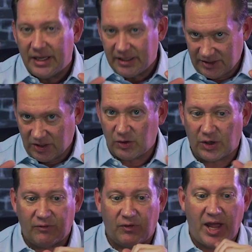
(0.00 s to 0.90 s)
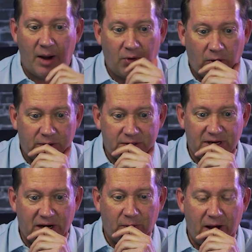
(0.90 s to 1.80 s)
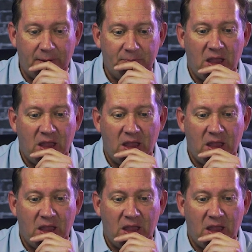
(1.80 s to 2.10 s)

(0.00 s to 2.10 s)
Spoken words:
You're looking for that brokerage there, right?